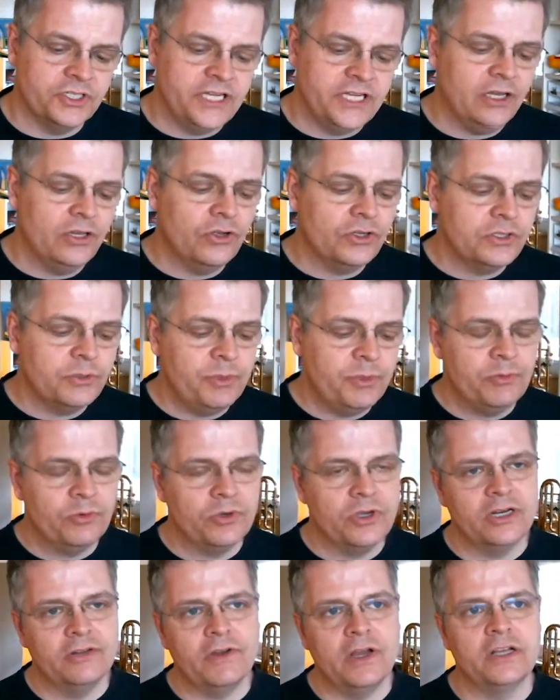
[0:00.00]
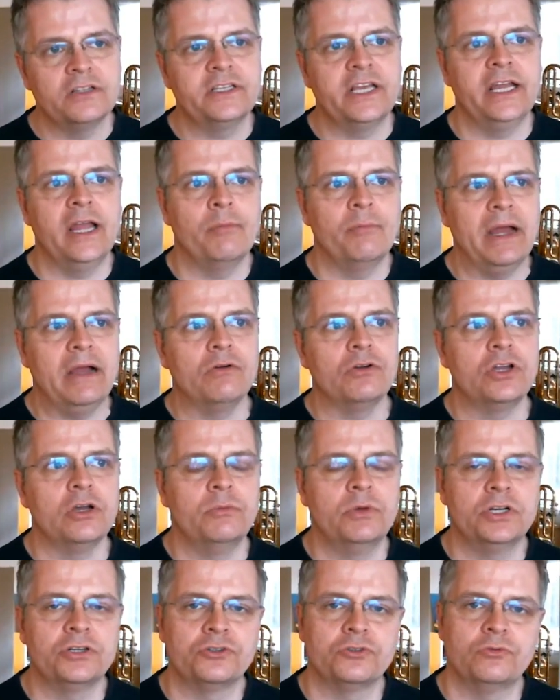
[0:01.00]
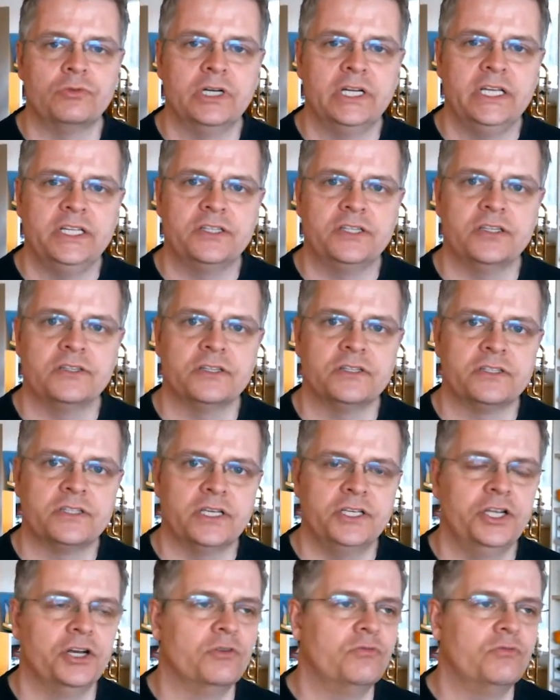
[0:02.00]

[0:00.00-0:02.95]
Yeah, lots of people kind of asking about commercial releases, and so,